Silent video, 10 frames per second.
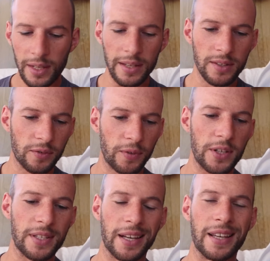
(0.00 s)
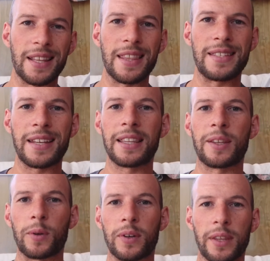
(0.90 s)
And that's the first thing. And then the second
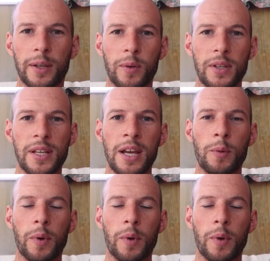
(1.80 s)
thing was,